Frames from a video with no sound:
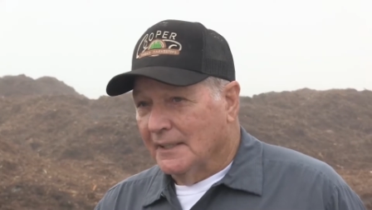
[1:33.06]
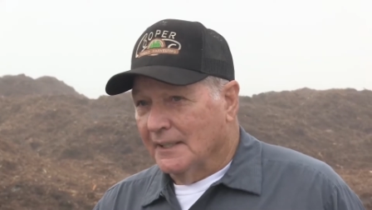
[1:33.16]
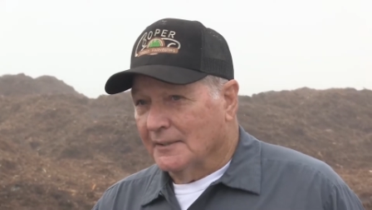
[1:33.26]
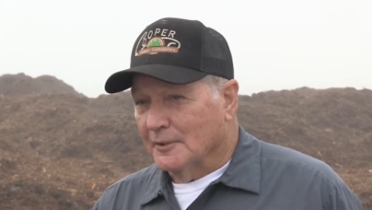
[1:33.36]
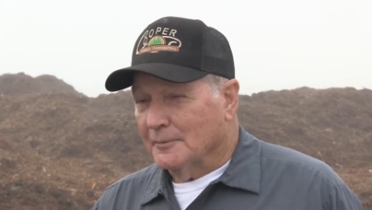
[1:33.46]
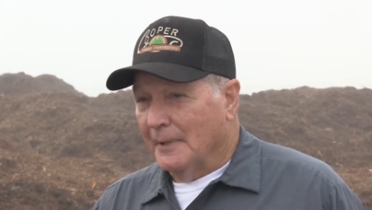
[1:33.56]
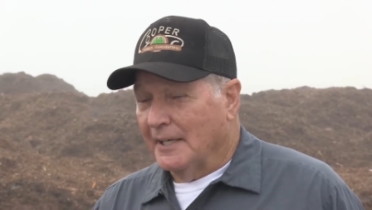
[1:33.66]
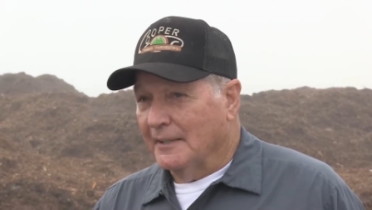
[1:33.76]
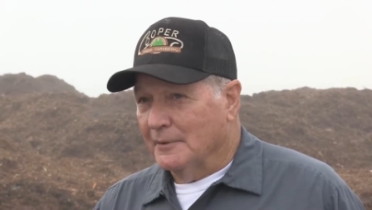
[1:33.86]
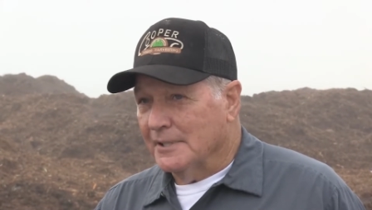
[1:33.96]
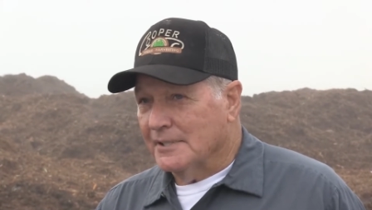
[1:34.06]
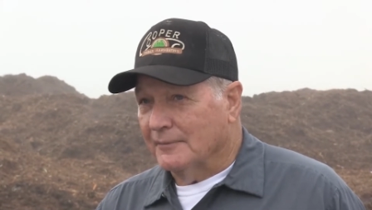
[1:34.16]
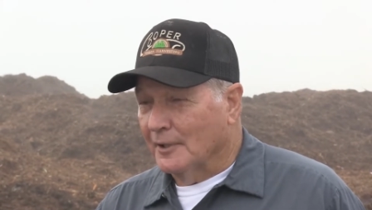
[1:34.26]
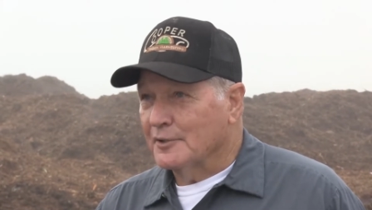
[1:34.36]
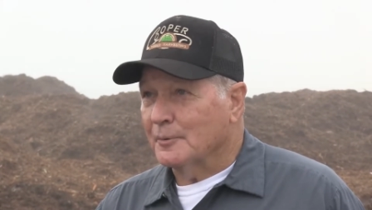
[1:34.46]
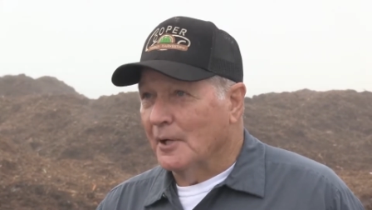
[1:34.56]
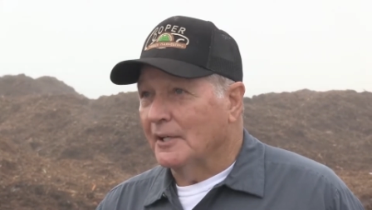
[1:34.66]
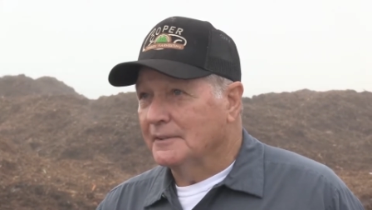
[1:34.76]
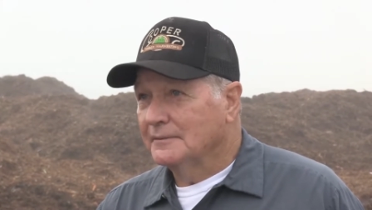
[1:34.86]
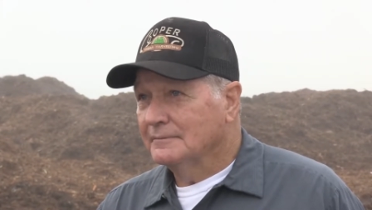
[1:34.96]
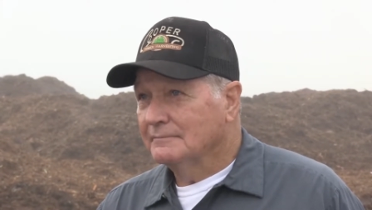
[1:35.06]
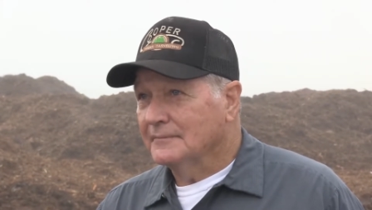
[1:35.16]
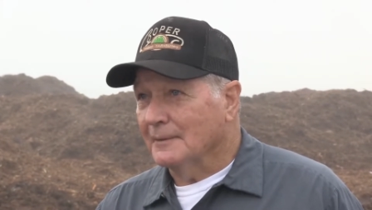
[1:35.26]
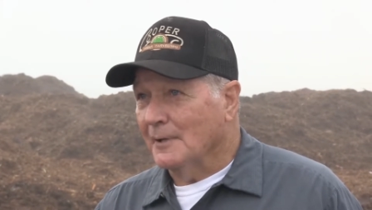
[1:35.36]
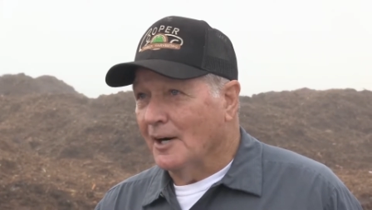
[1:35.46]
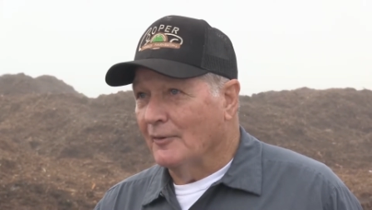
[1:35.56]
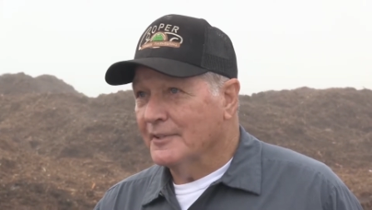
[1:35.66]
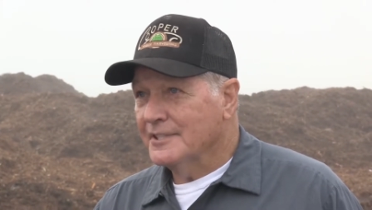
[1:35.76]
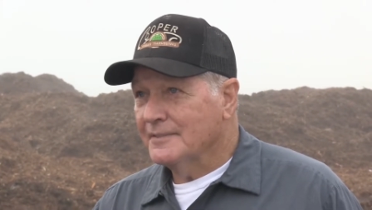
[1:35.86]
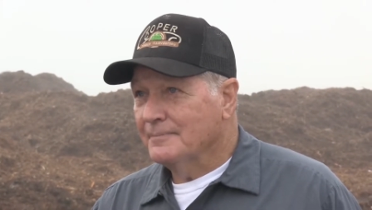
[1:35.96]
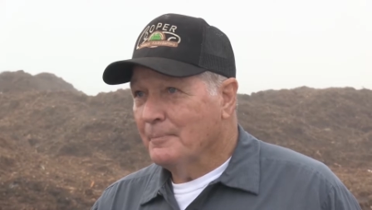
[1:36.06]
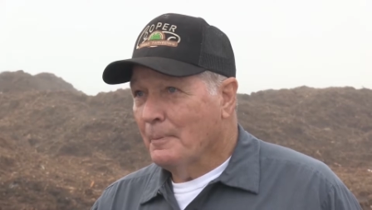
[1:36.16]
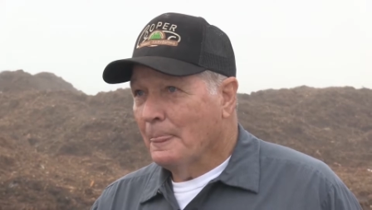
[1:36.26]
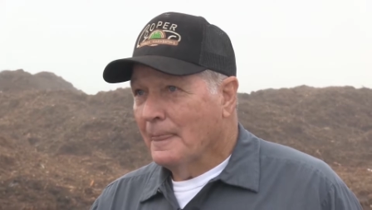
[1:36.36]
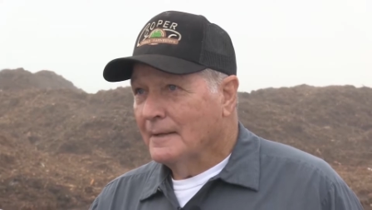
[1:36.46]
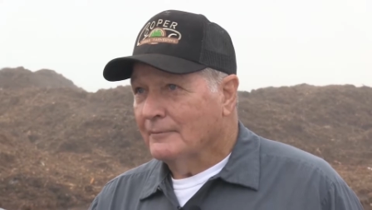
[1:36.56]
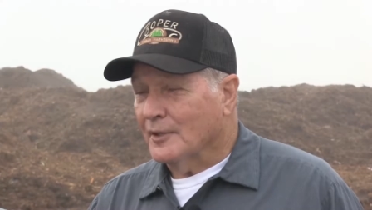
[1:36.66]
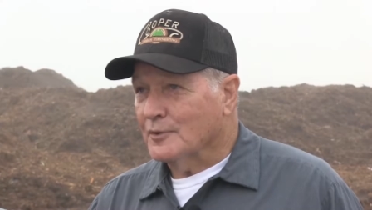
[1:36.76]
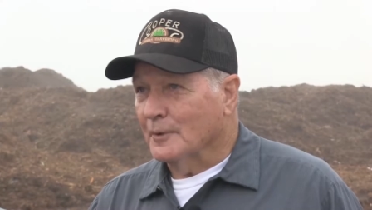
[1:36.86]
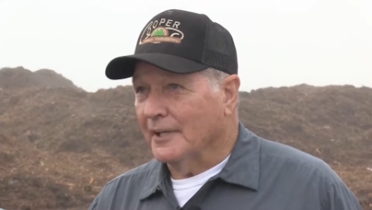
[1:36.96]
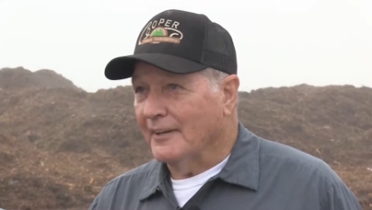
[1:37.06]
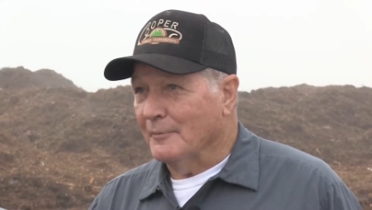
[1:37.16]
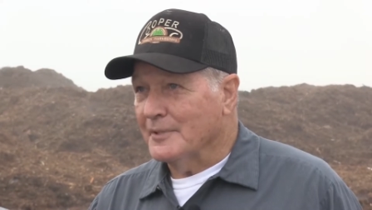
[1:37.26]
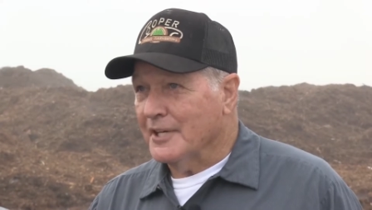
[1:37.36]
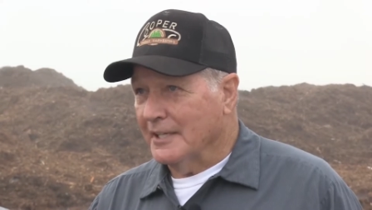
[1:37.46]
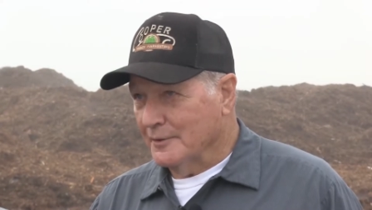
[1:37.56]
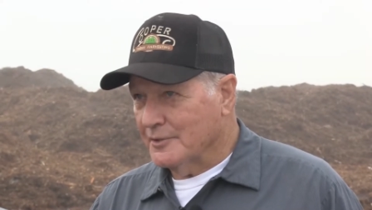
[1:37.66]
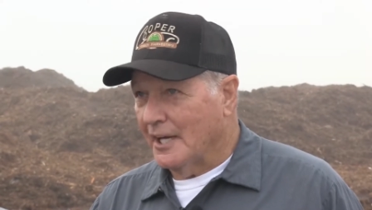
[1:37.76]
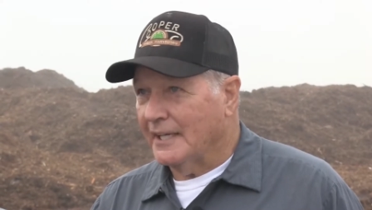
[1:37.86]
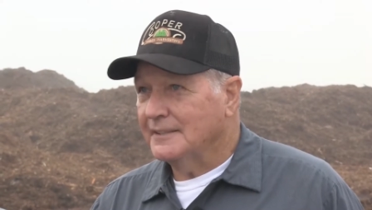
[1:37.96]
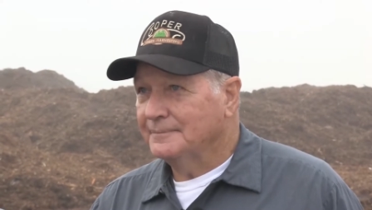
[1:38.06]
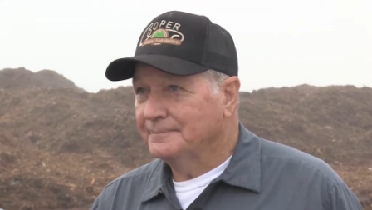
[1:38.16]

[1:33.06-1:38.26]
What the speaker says: of course Bandit was the first one in my office. First one to have a machine on site.